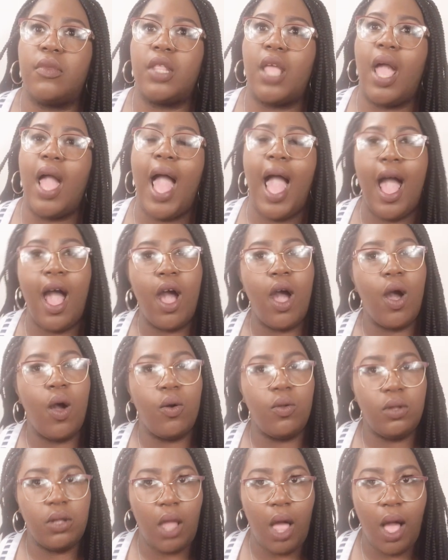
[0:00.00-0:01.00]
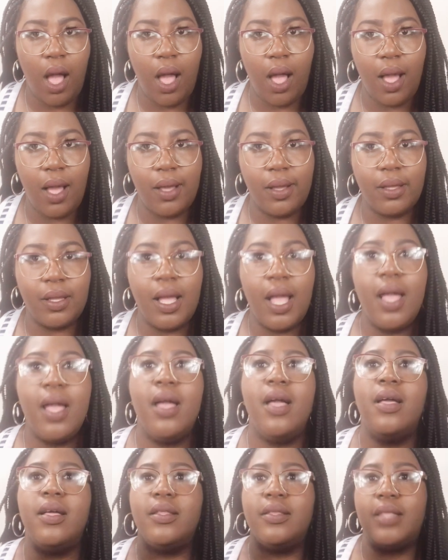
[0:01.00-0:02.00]
how long
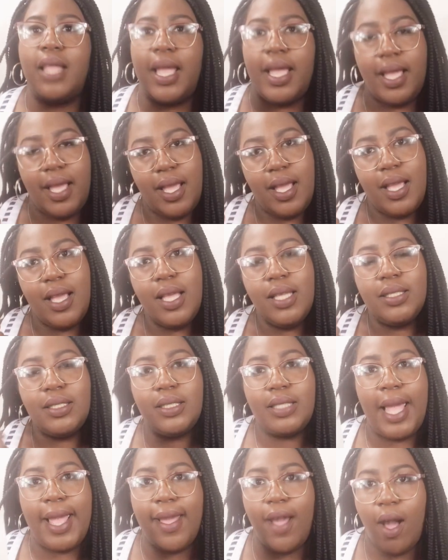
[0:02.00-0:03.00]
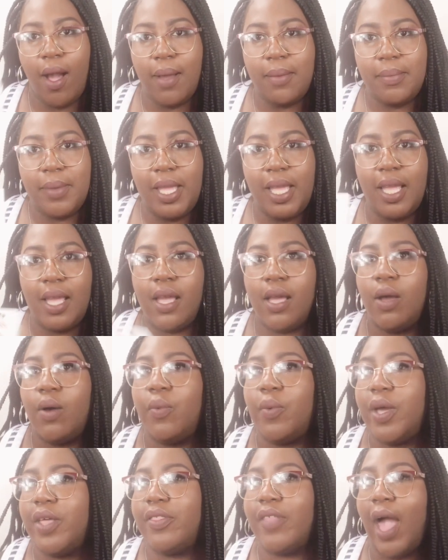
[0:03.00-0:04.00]
they stay on me
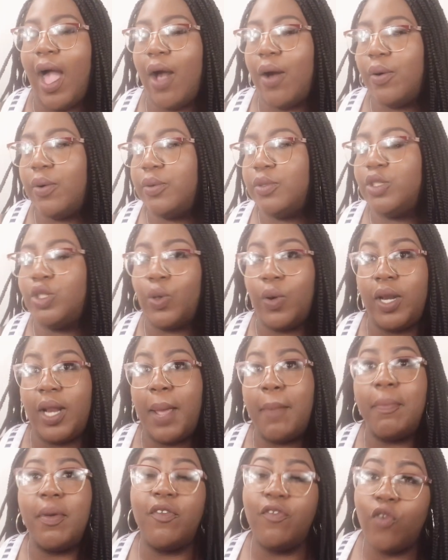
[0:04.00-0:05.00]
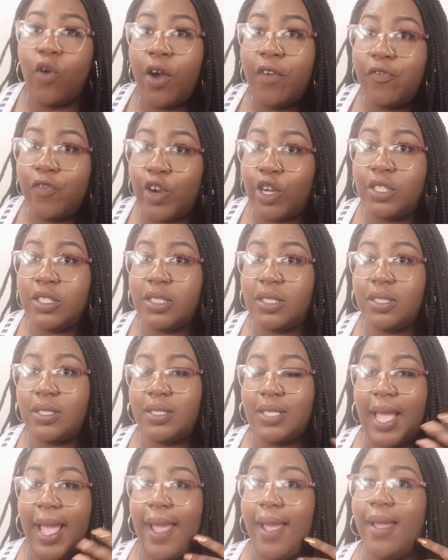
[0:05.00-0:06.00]
without doing it. But for a first
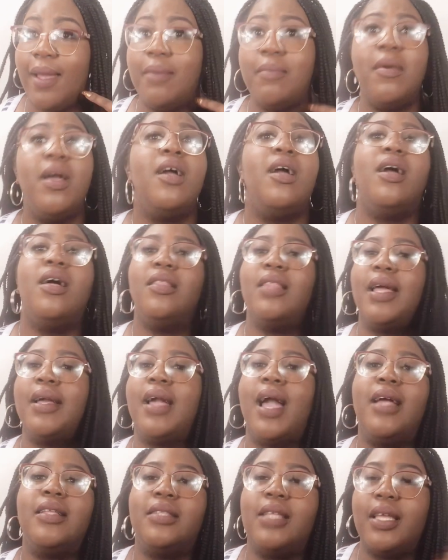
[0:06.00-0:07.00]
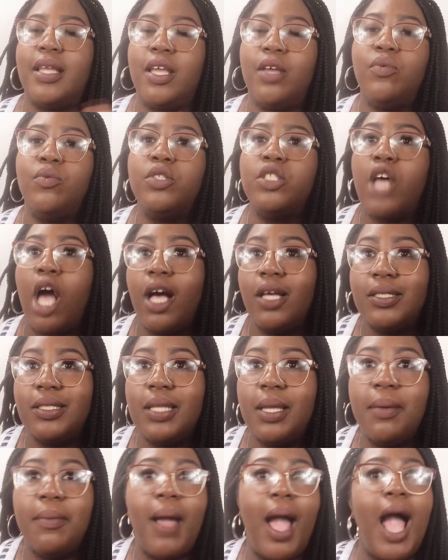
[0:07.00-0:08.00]
time, like, I think it was
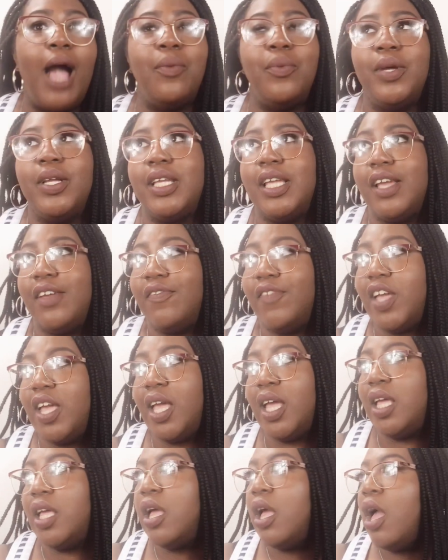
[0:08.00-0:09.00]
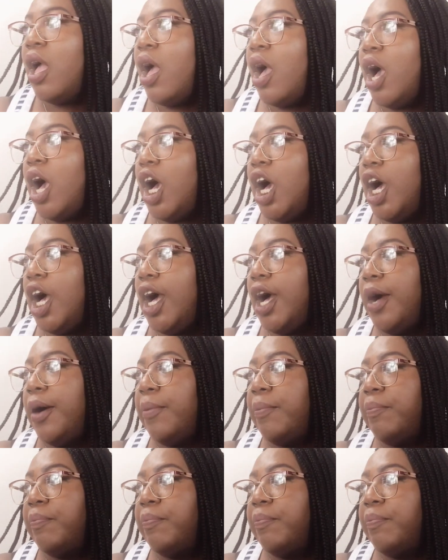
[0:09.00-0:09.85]
awesome. I would give it, I